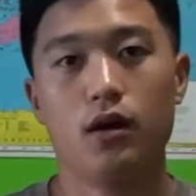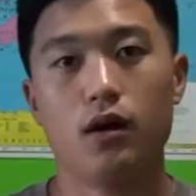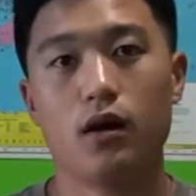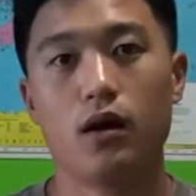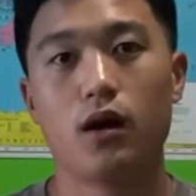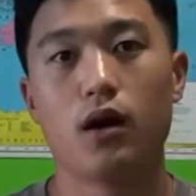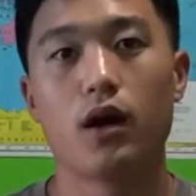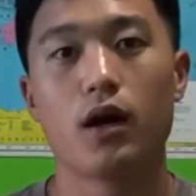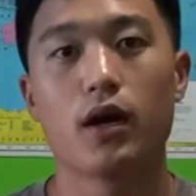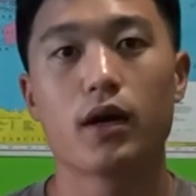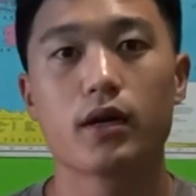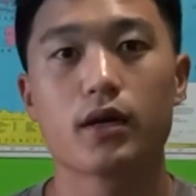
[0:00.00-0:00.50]

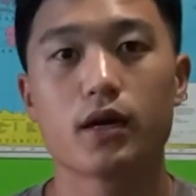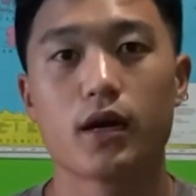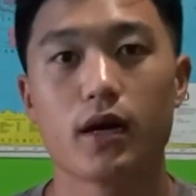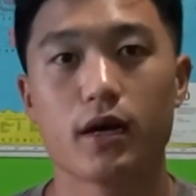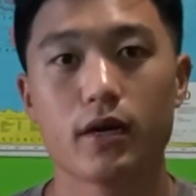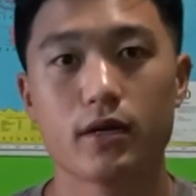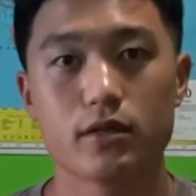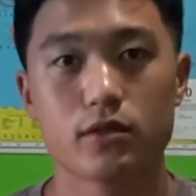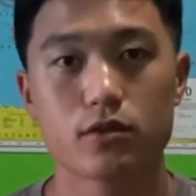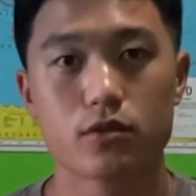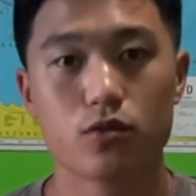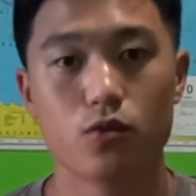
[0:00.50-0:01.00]
Alright
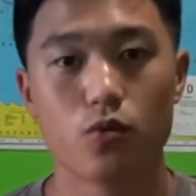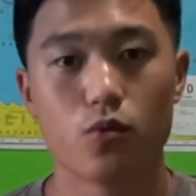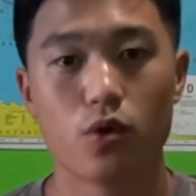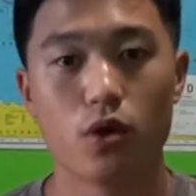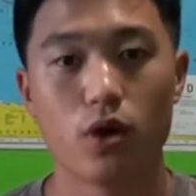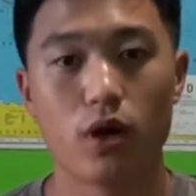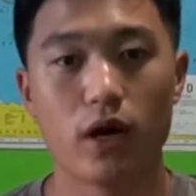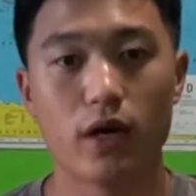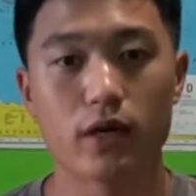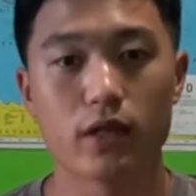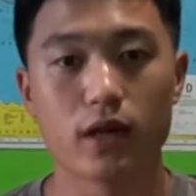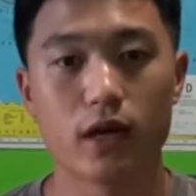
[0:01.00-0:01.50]
guys,
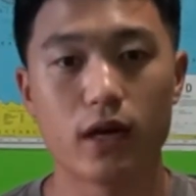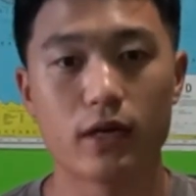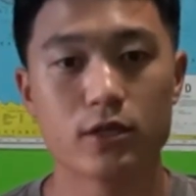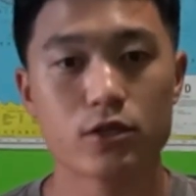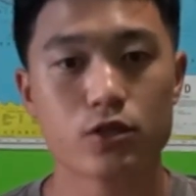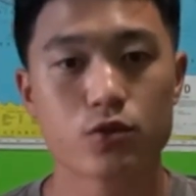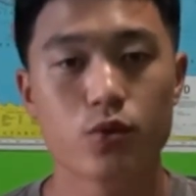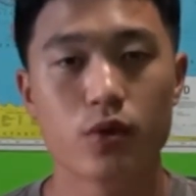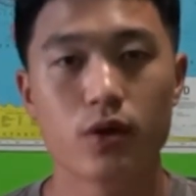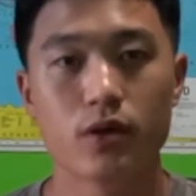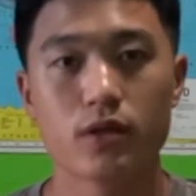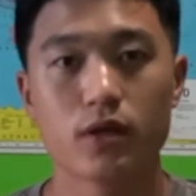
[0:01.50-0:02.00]
well I
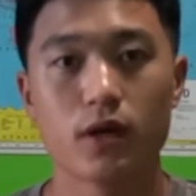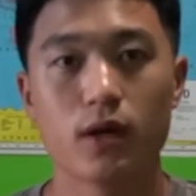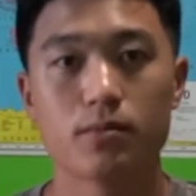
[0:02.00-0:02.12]
just wanted